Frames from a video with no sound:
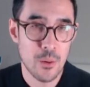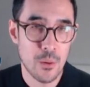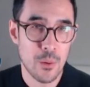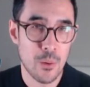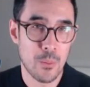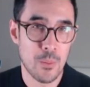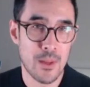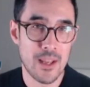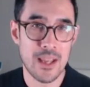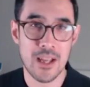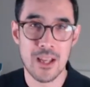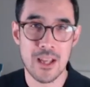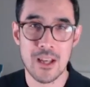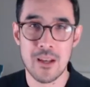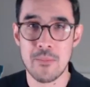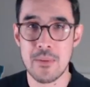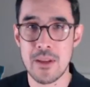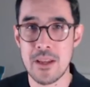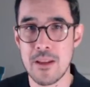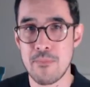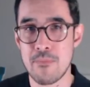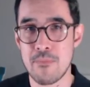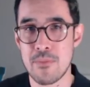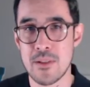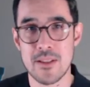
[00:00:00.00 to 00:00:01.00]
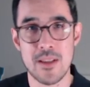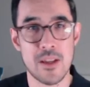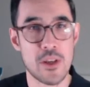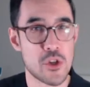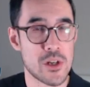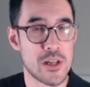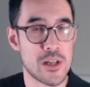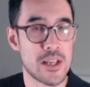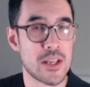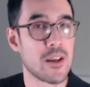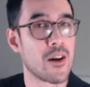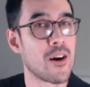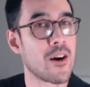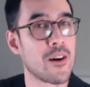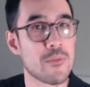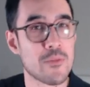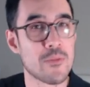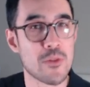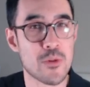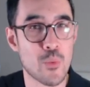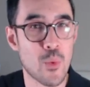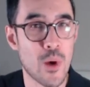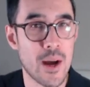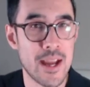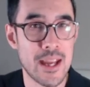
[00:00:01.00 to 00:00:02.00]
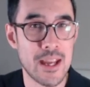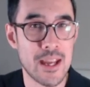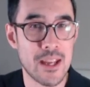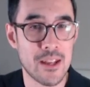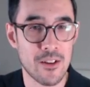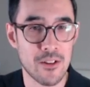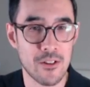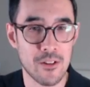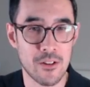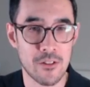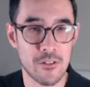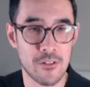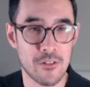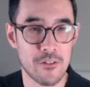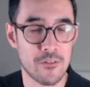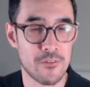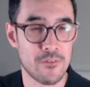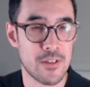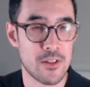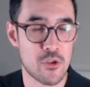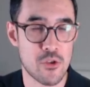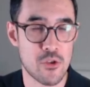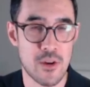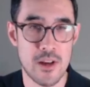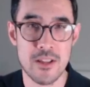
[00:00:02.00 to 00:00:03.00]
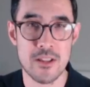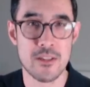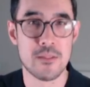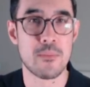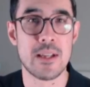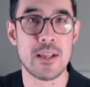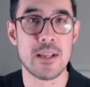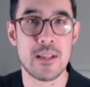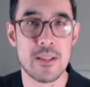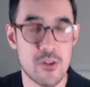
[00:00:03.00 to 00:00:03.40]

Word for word: where they're going to be potentially in harm's way of trans